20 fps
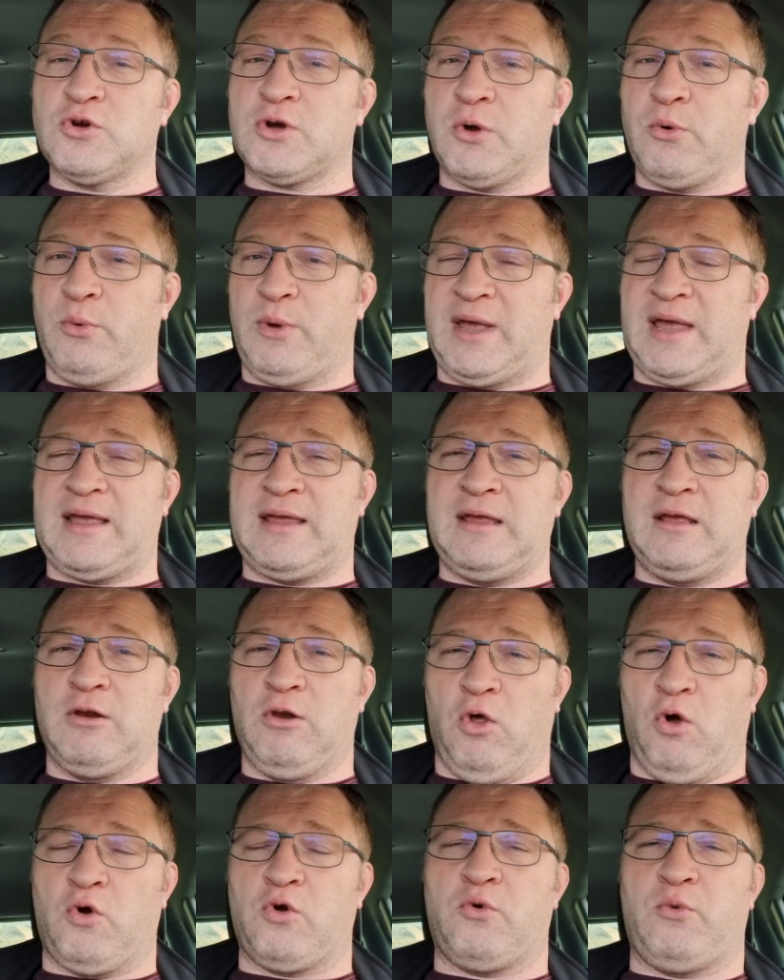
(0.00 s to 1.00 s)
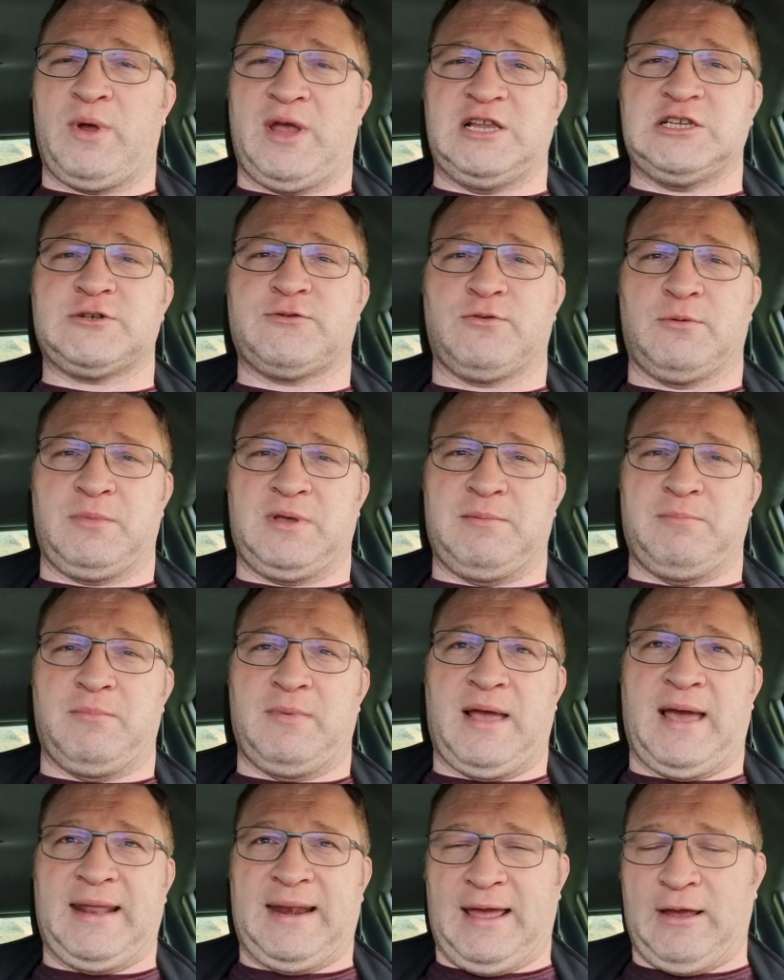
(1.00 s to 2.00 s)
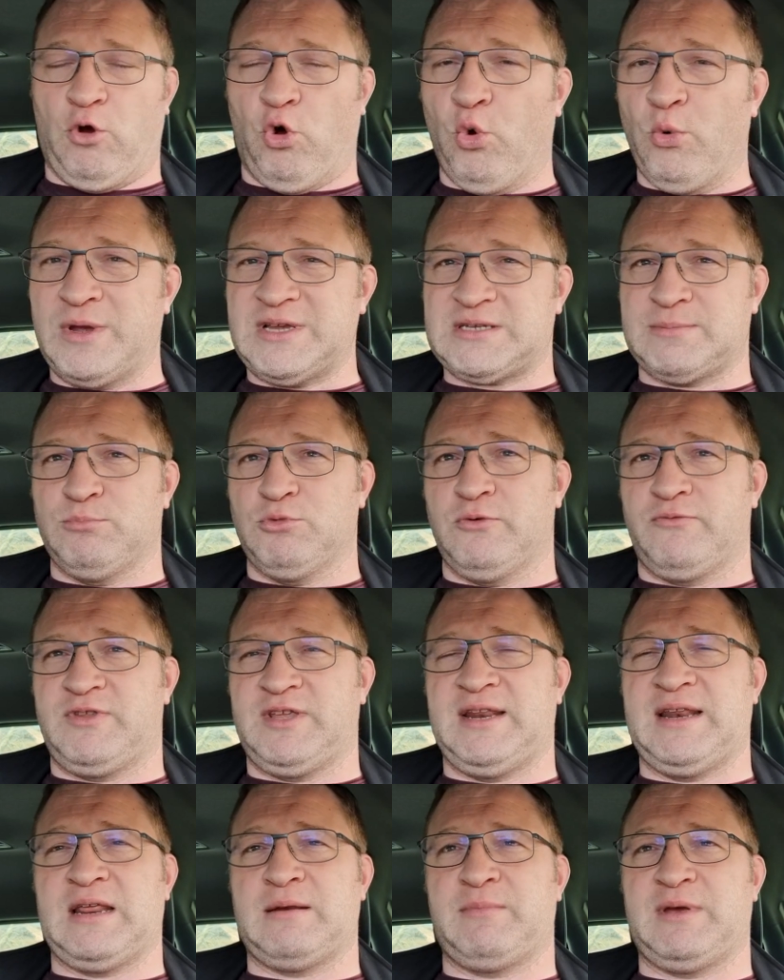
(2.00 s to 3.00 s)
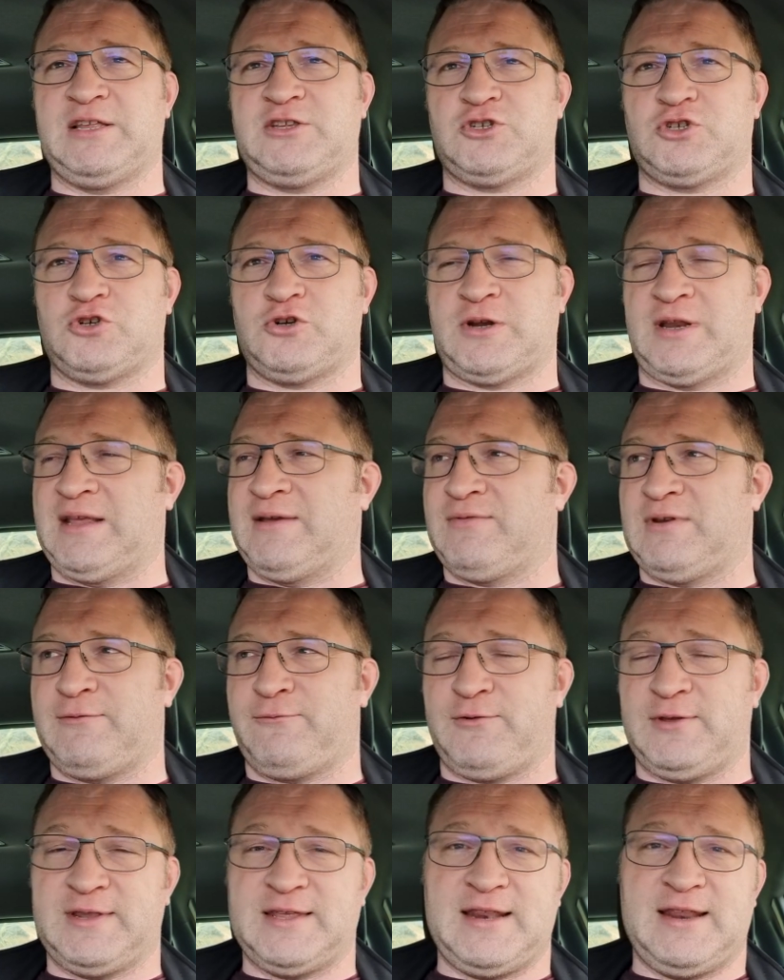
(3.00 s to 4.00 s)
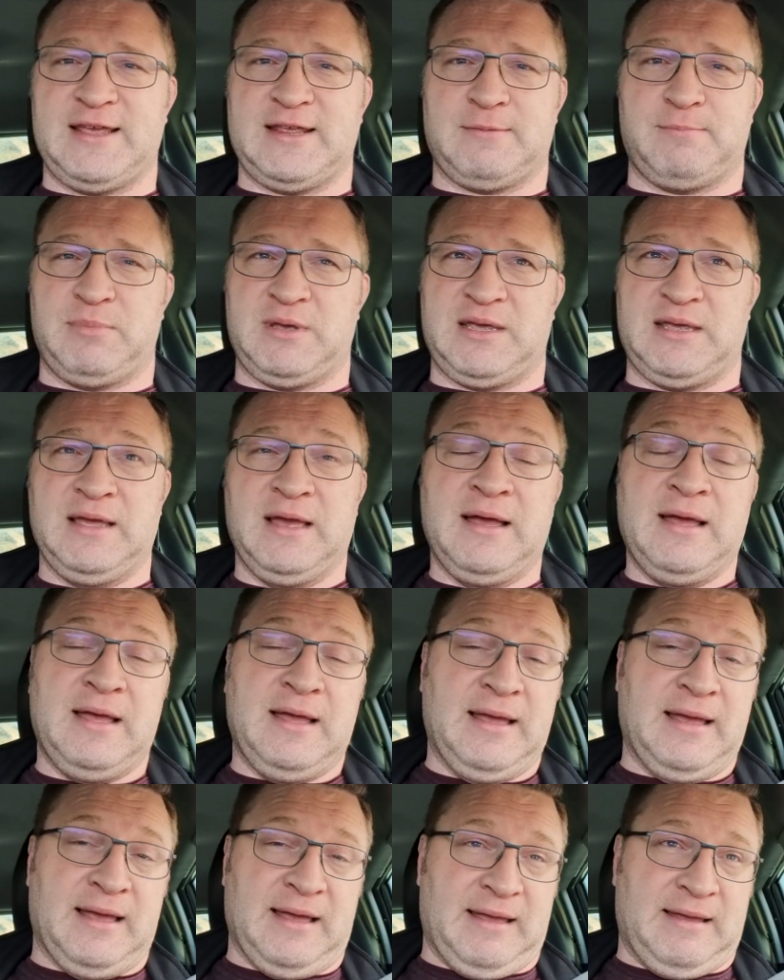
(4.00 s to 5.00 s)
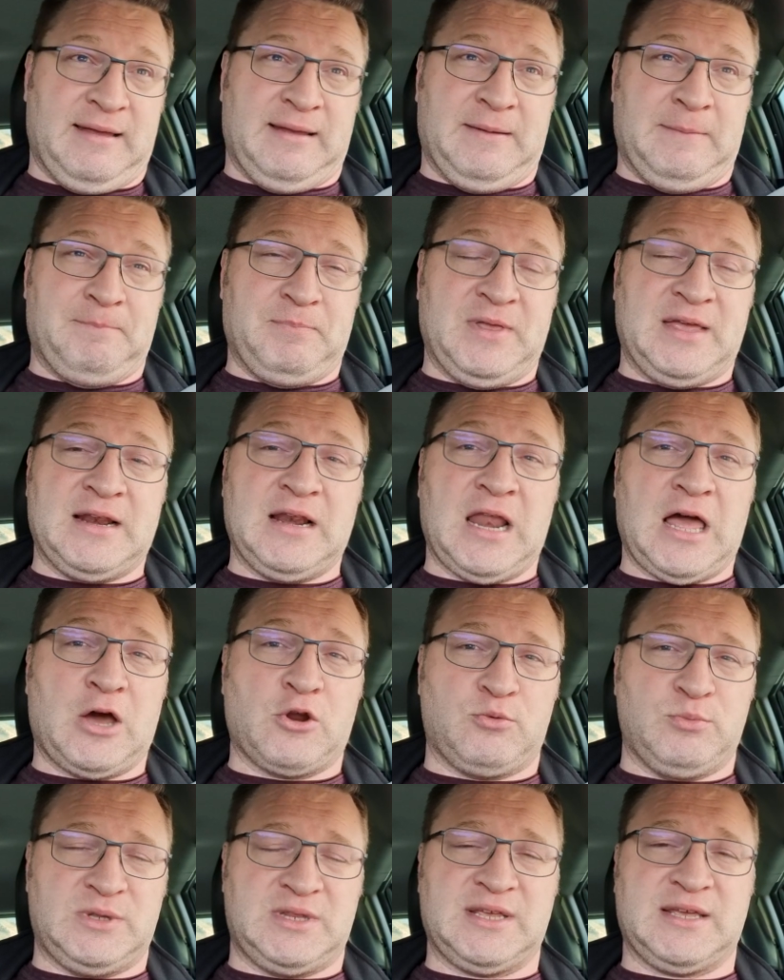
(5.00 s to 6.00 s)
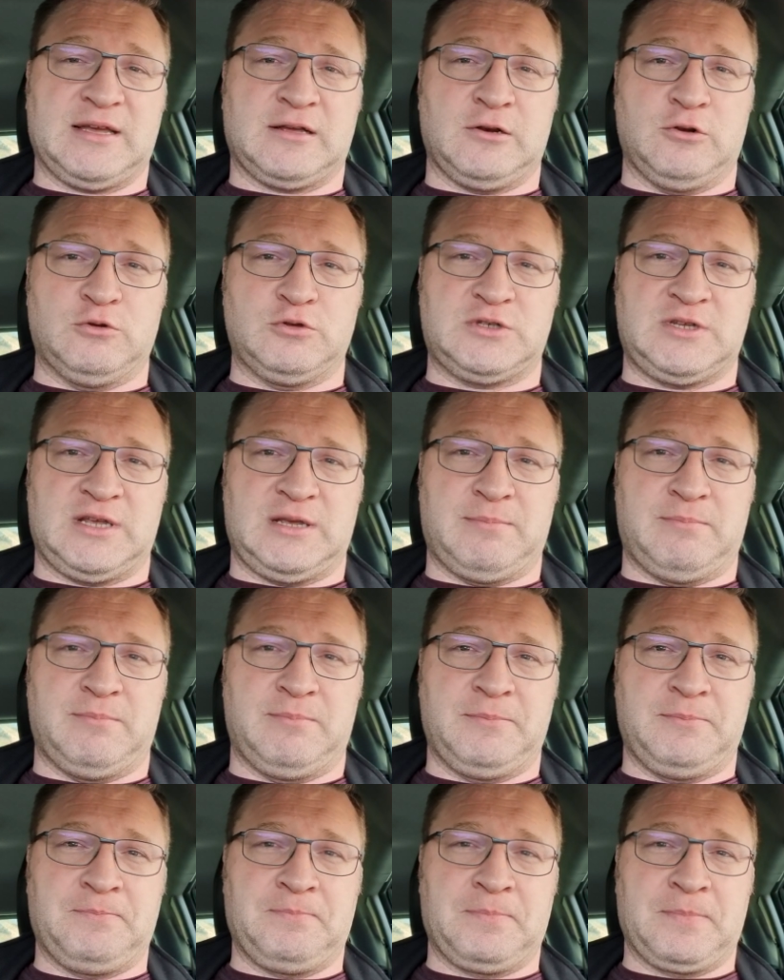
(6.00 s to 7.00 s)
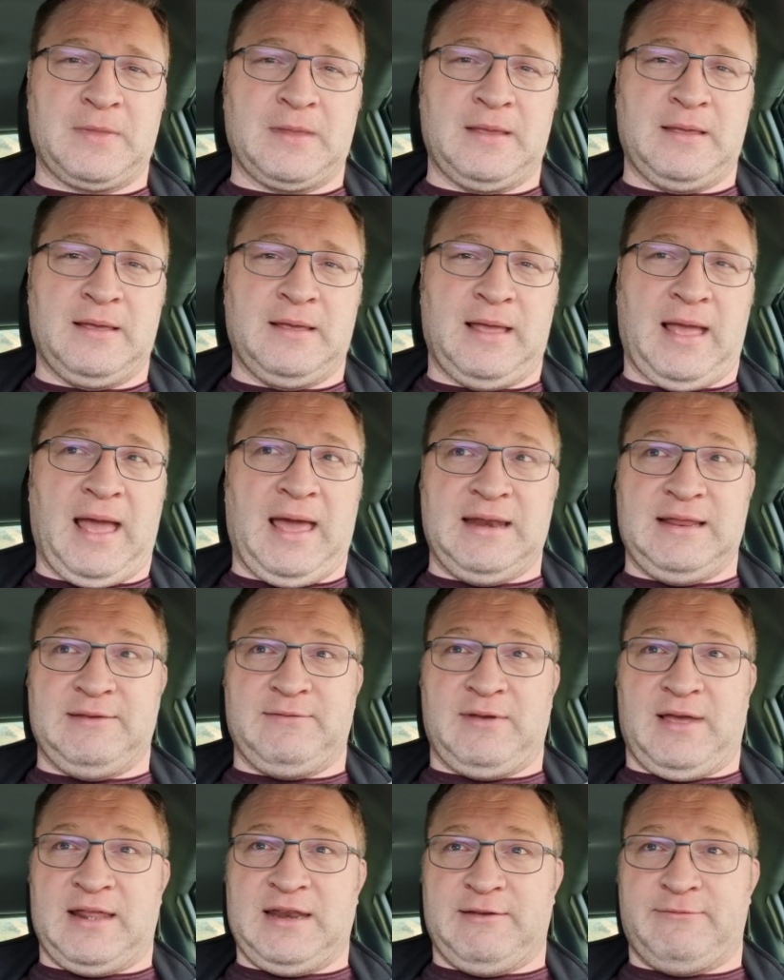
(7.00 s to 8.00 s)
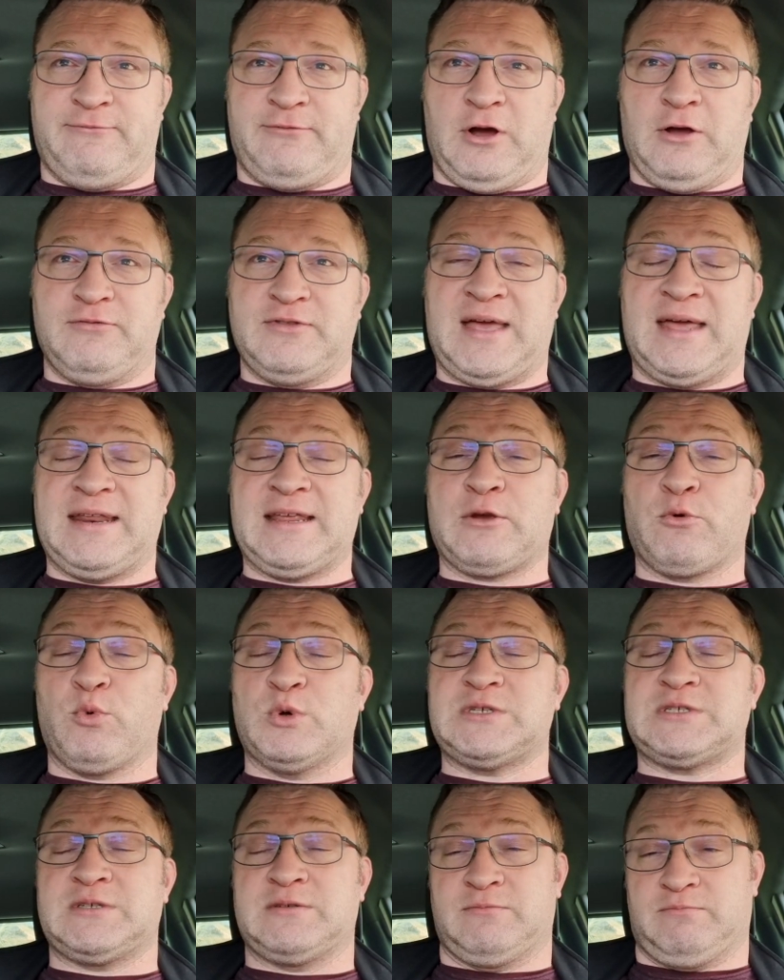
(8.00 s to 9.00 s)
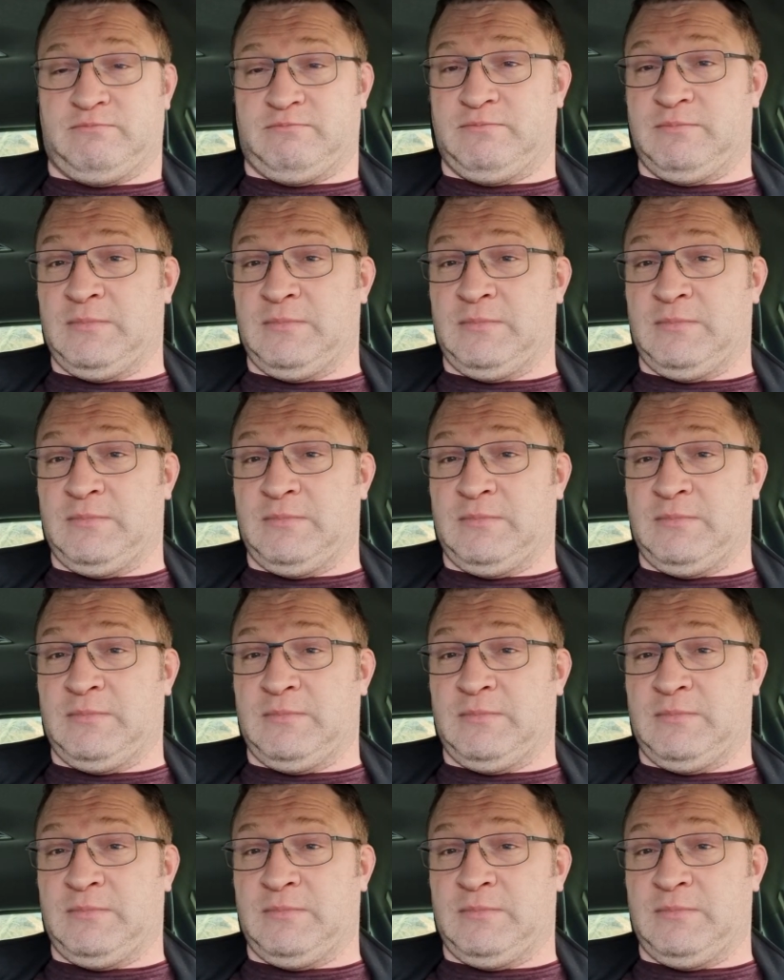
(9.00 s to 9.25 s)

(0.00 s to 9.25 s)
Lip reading: took away long range from him, and I always moved in and made sure that even if he did hit me, it allowed me to get close to him. And he found that it was